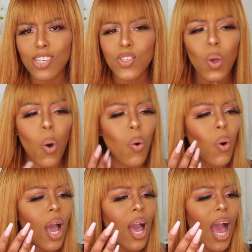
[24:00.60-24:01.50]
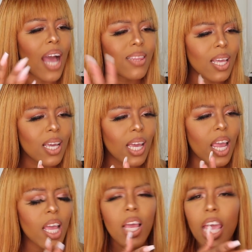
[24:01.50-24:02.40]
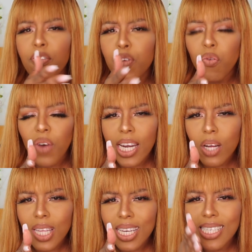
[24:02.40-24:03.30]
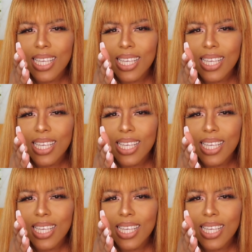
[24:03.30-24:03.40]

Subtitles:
So I think if you find out that he's